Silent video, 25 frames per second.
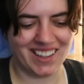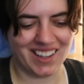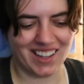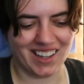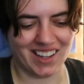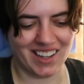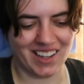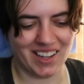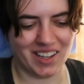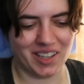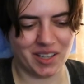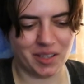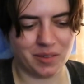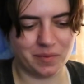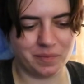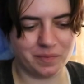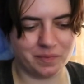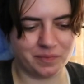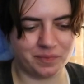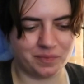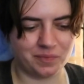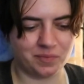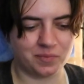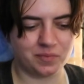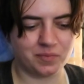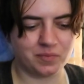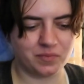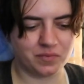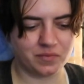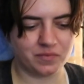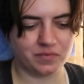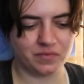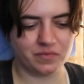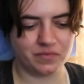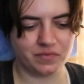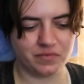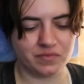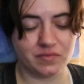um,
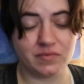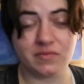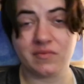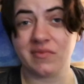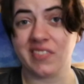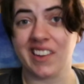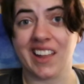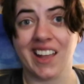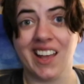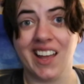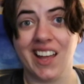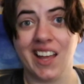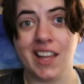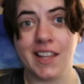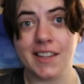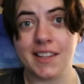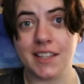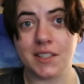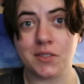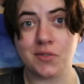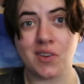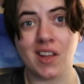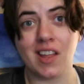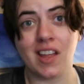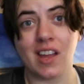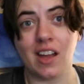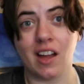and that's really